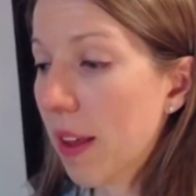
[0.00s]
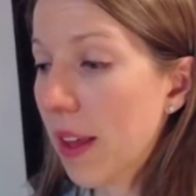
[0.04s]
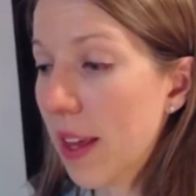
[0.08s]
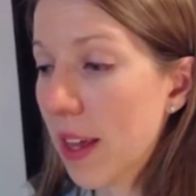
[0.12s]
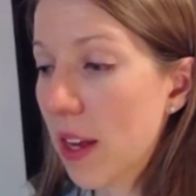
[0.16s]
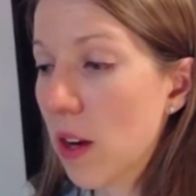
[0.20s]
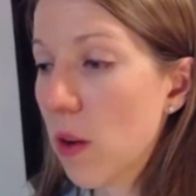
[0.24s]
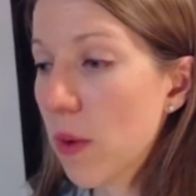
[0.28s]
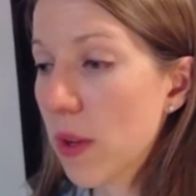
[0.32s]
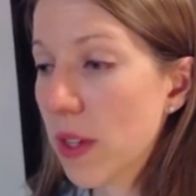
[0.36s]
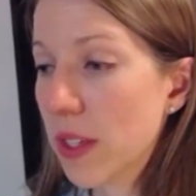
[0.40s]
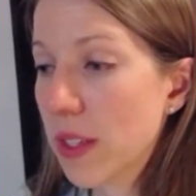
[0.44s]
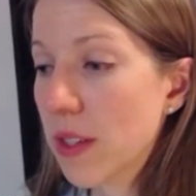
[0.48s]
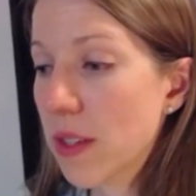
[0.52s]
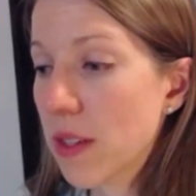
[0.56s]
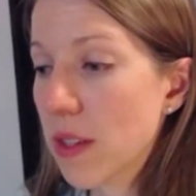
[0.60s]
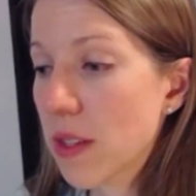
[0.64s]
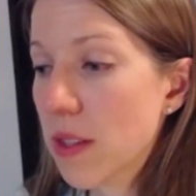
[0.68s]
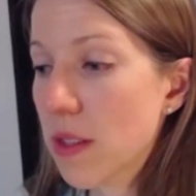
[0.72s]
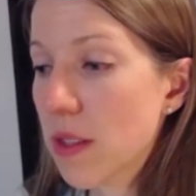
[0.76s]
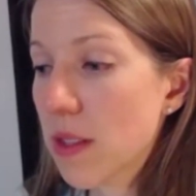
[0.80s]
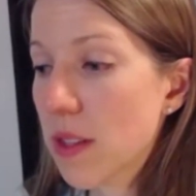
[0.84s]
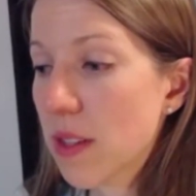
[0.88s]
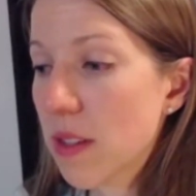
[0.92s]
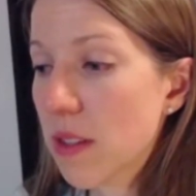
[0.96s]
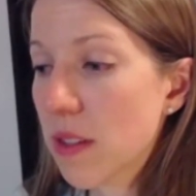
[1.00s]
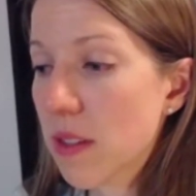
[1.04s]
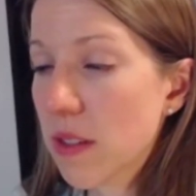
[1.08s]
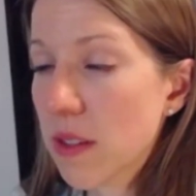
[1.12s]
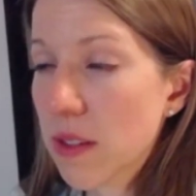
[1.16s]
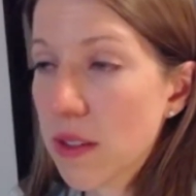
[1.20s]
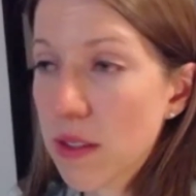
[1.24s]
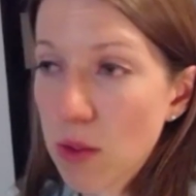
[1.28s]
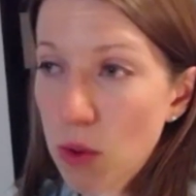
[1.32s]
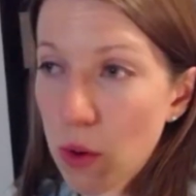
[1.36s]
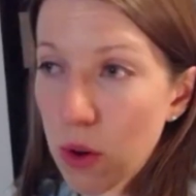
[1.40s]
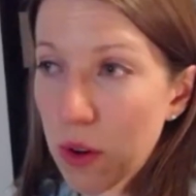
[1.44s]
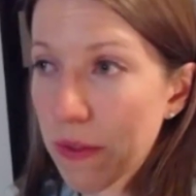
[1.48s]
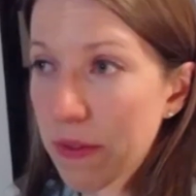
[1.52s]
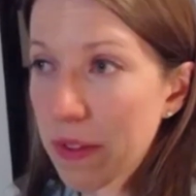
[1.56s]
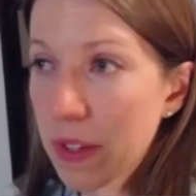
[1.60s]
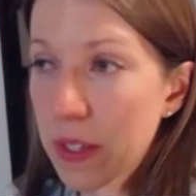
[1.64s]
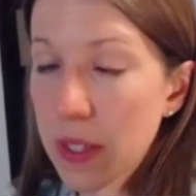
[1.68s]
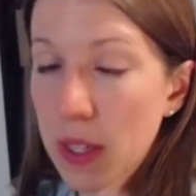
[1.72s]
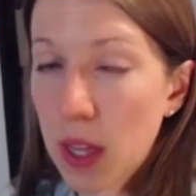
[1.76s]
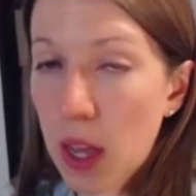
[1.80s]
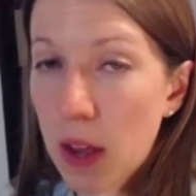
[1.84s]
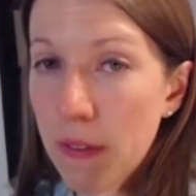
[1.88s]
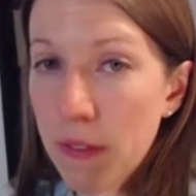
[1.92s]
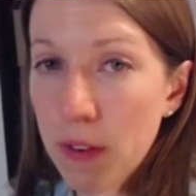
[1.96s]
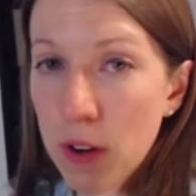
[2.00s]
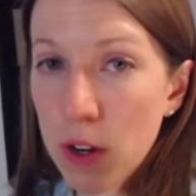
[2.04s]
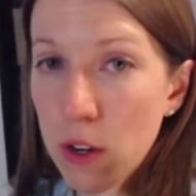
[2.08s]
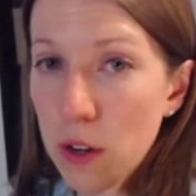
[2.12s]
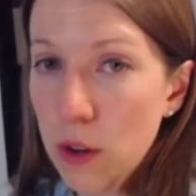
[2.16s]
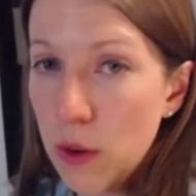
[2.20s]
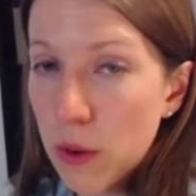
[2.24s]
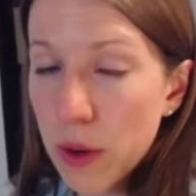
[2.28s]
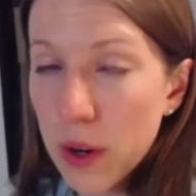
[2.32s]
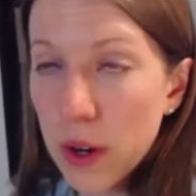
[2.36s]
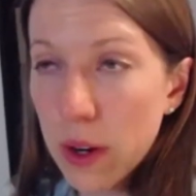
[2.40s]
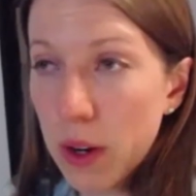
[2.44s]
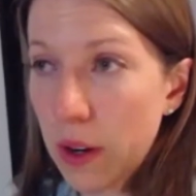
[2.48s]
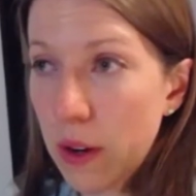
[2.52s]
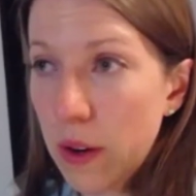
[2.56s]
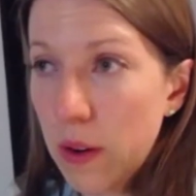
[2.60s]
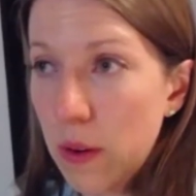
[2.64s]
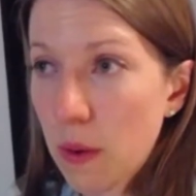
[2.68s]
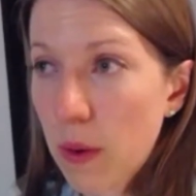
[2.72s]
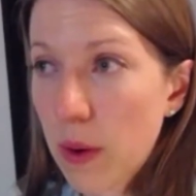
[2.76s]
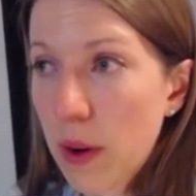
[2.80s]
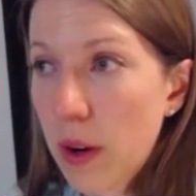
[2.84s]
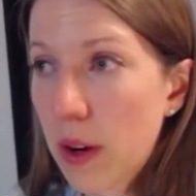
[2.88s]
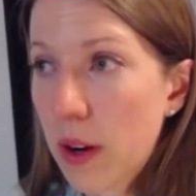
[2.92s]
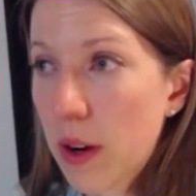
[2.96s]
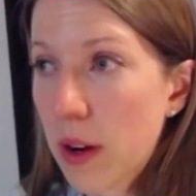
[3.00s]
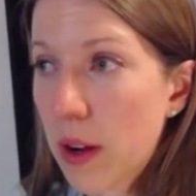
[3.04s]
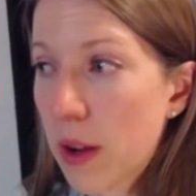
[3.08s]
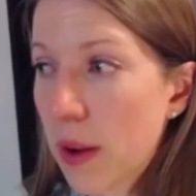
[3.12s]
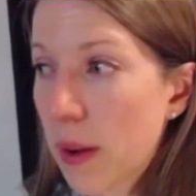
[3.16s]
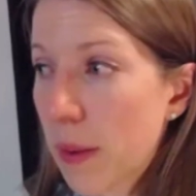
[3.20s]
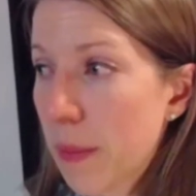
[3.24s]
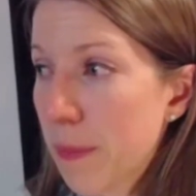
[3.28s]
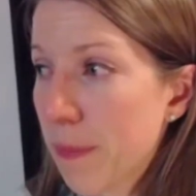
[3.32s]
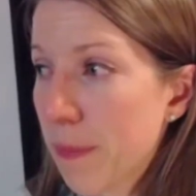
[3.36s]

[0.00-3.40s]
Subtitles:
Keto was sort of discovered or